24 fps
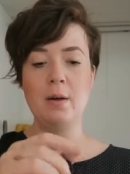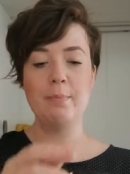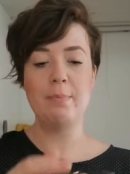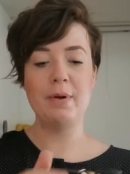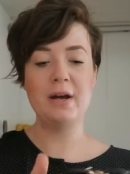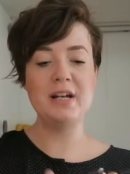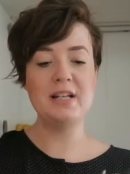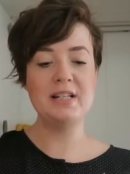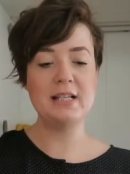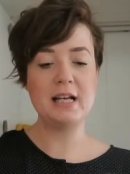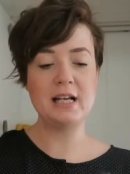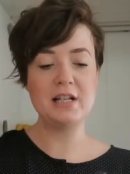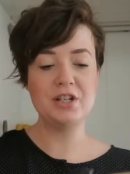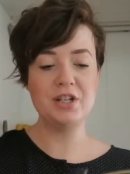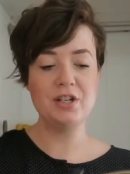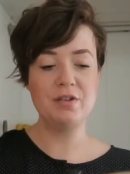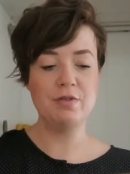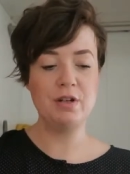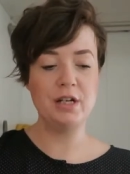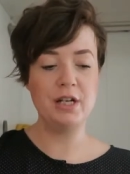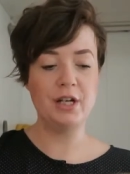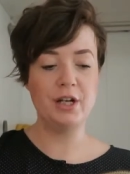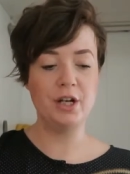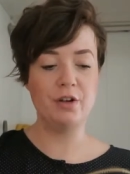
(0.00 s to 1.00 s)
but it's actually
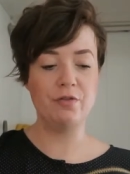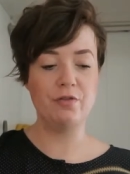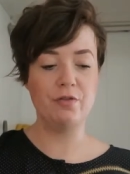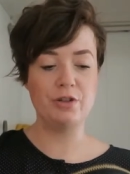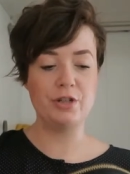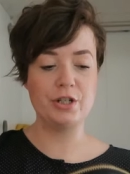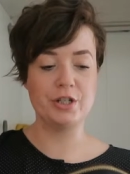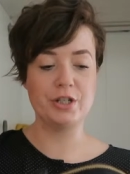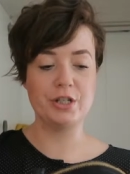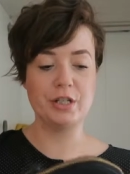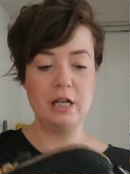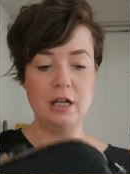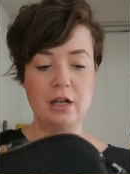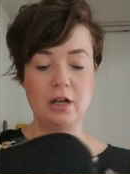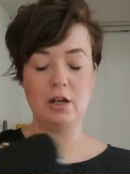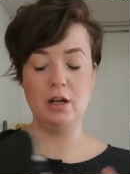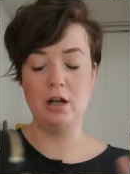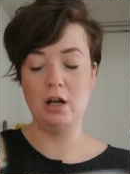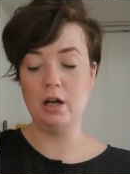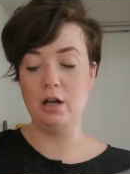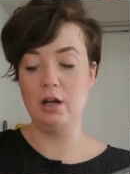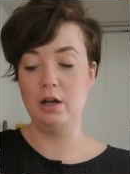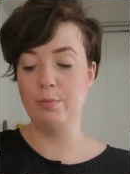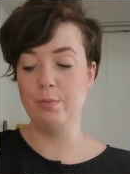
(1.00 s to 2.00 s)
really good for just
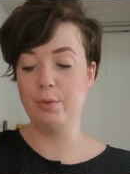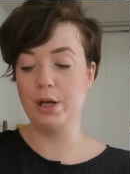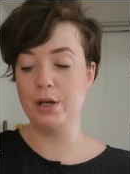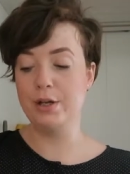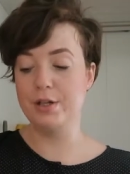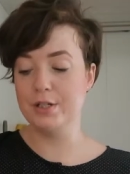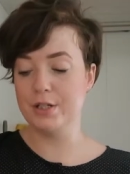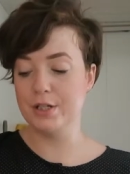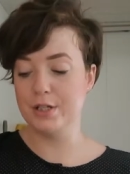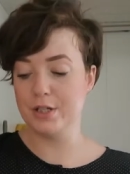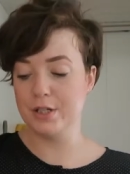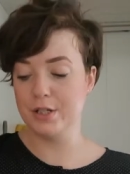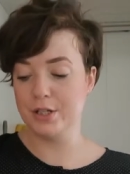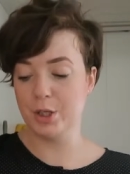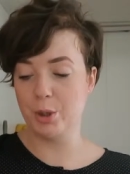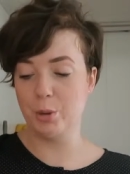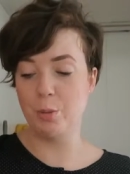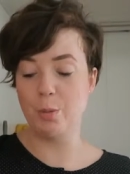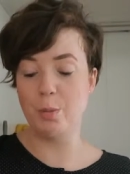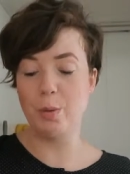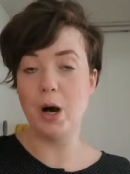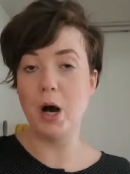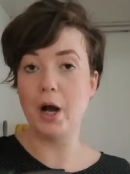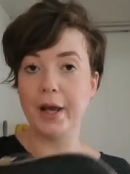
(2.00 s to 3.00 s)
going to the
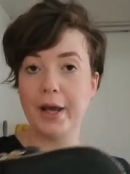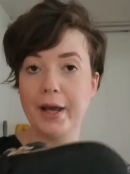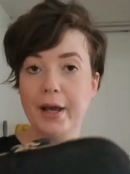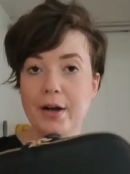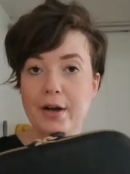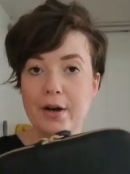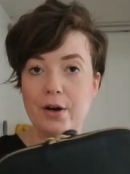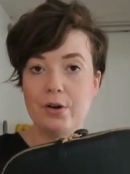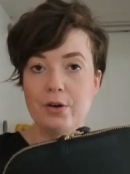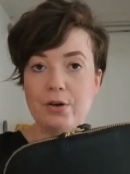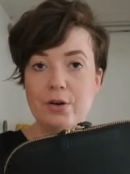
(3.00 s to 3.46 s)
supermarket